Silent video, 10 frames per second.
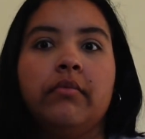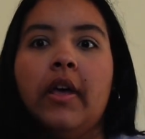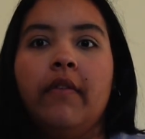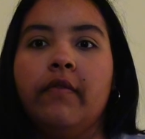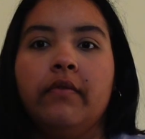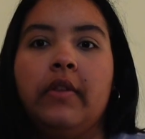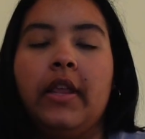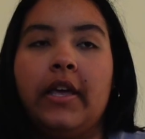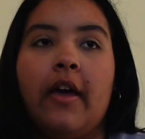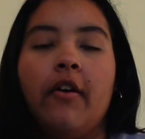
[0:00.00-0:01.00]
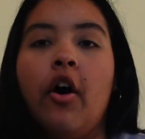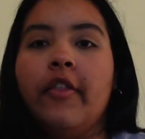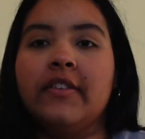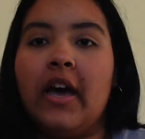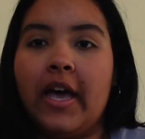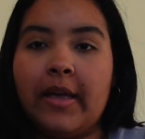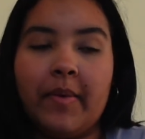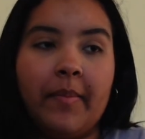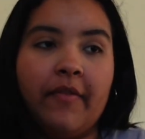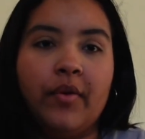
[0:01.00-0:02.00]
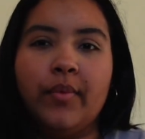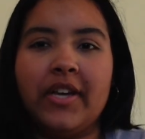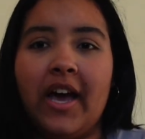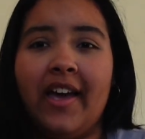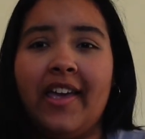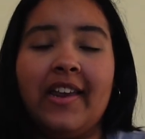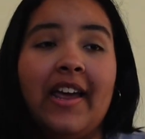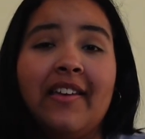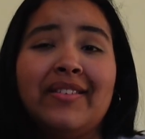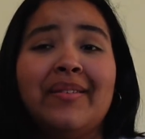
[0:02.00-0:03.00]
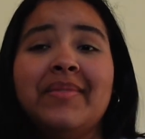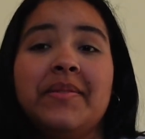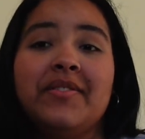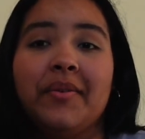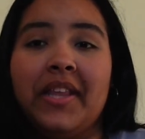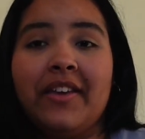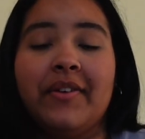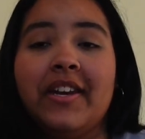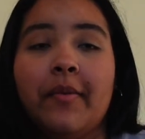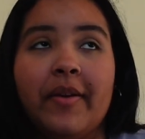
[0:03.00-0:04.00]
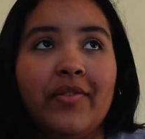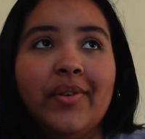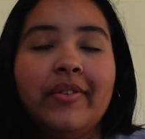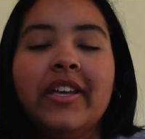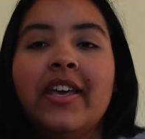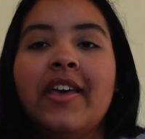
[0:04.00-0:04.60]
all the time, and my phone would die, and I sometimes don't like reading on my phone